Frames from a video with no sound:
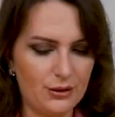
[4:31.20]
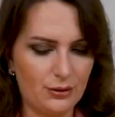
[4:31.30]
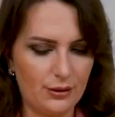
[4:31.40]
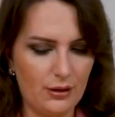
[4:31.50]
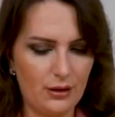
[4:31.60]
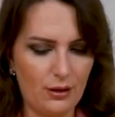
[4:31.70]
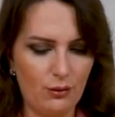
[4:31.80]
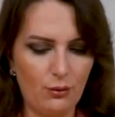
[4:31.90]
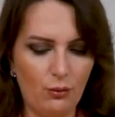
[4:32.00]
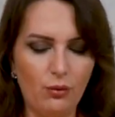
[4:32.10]
Victor,
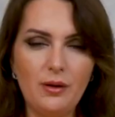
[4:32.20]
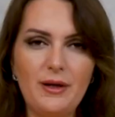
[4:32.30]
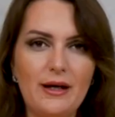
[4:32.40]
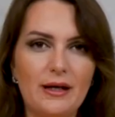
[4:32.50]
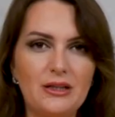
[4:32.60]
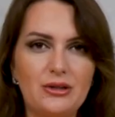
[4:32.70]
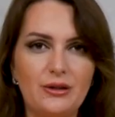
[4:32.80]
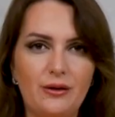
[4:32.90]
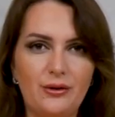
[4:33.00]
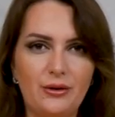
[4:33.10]
will be nice to
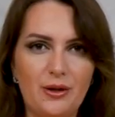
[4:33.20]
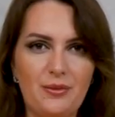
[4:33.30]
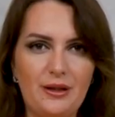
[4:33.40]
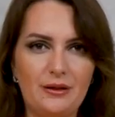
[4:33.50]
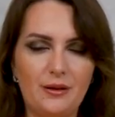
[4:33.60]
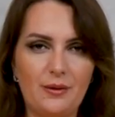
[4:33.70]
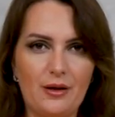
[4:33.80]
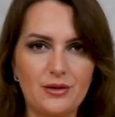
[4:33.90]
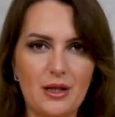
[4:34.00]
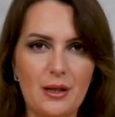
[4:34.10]
know your opinion
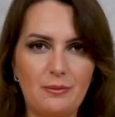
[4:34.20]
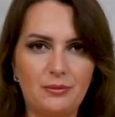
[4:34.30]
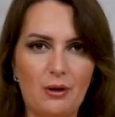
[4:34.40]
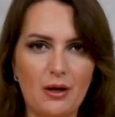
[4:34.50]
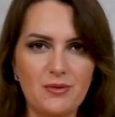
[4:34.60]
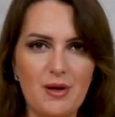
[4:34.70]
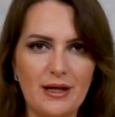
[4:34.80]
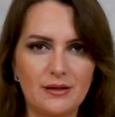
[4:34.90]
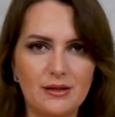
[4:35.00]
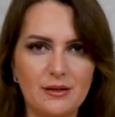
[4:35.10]
about the
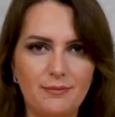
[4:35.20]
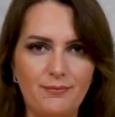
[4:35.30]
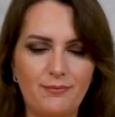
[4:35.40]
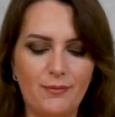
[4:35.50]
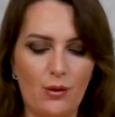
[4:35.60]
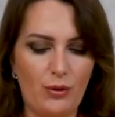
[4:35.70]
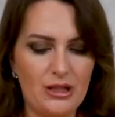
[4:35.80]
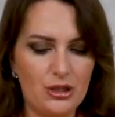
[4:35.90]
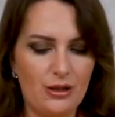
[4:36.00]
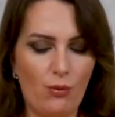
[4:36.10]
prospects
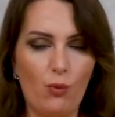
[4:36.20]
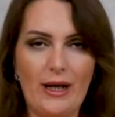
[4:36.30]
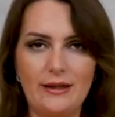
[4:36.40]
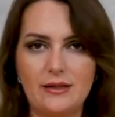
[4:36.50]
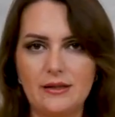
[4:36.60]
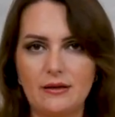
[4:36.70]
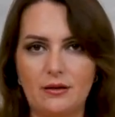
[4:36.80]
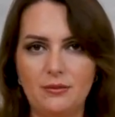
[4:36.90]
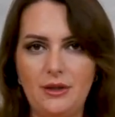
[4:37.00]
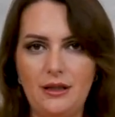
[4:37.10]
which awaits
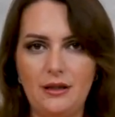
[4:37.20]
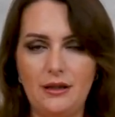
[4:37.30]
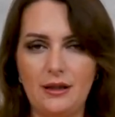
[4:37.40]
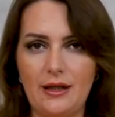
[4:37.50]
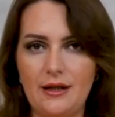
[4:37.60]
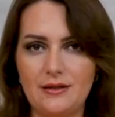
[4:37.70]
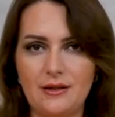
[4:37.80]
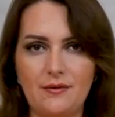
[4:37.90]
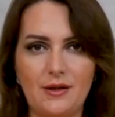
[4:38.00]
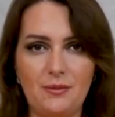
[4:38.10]
Armenia in a
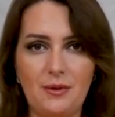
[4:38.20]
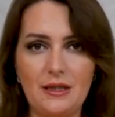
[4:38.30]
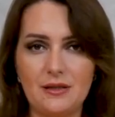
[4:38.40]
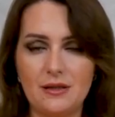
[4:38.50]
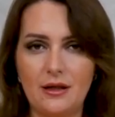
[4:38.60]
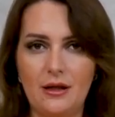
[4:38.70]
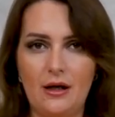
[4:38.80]
case if the peace